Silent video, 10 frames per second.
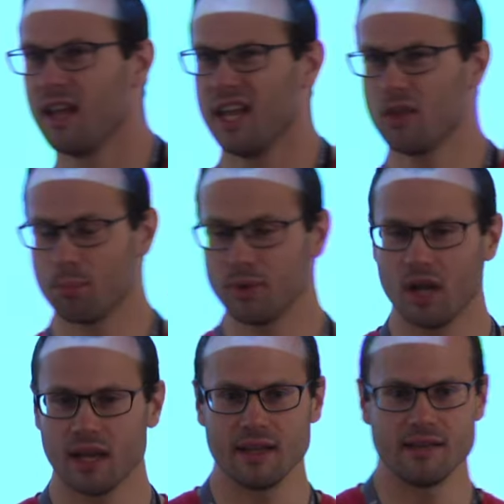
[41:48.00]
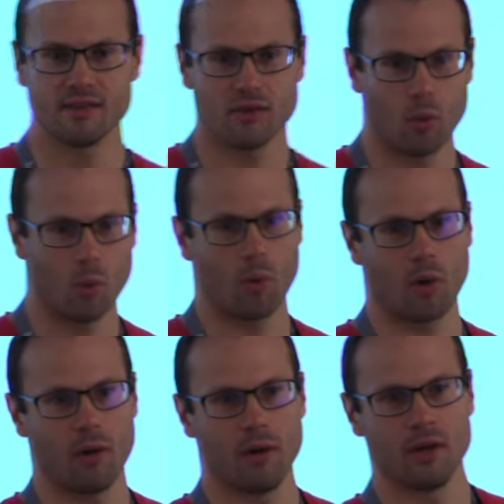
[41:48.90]
either plugins
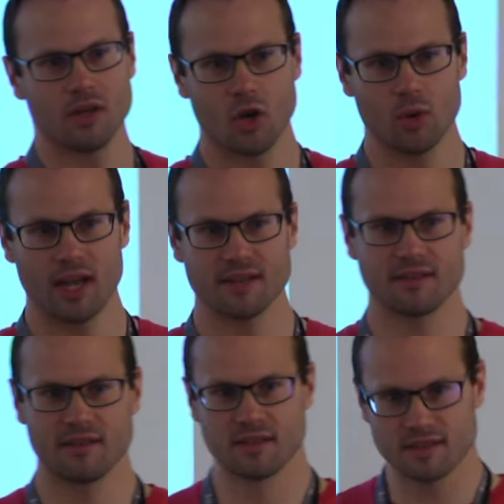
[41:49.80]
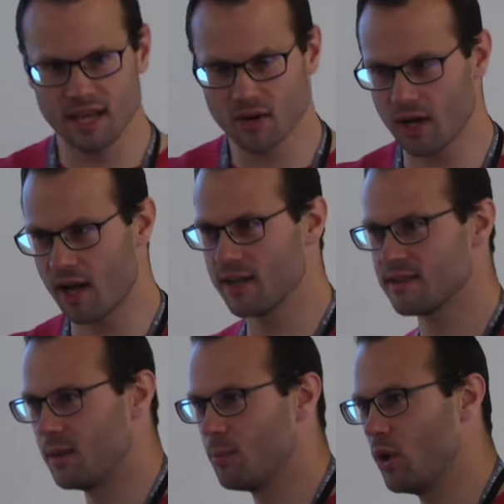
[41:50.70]
or codecs standardized
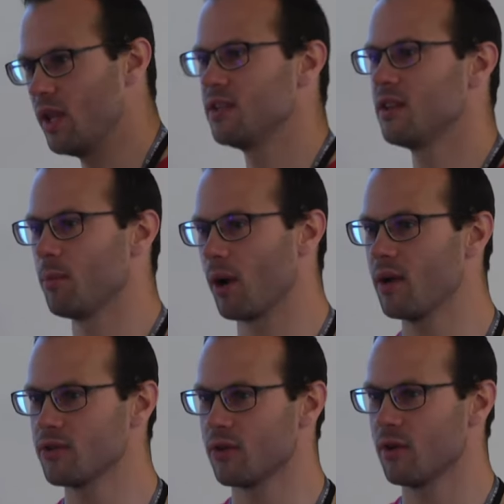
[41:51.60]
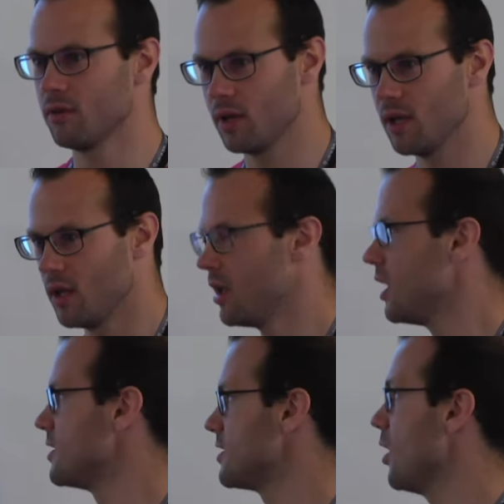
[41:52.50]
and put into the browser
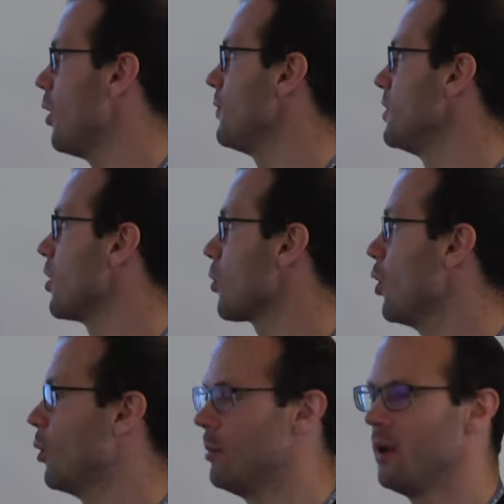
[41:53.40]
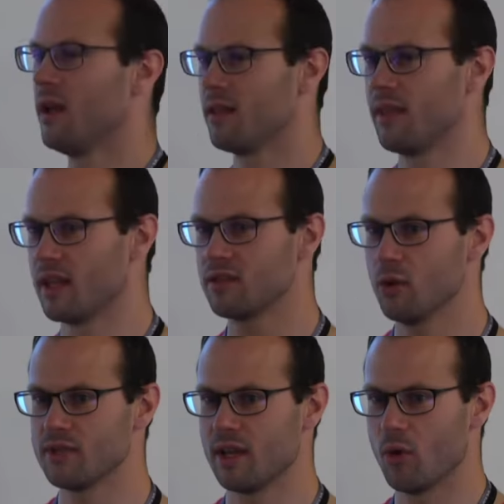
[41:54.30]
itself, into Chrome, then that slows
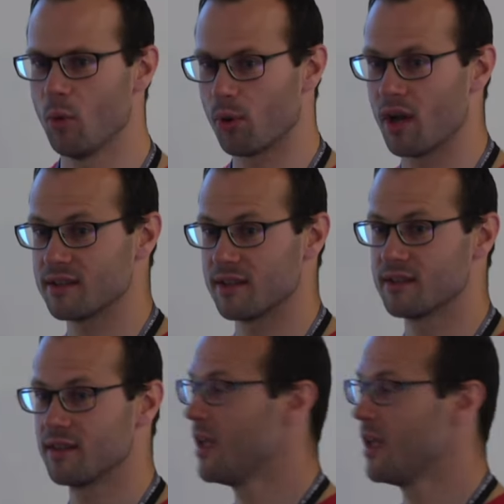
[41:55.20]
down the whole process.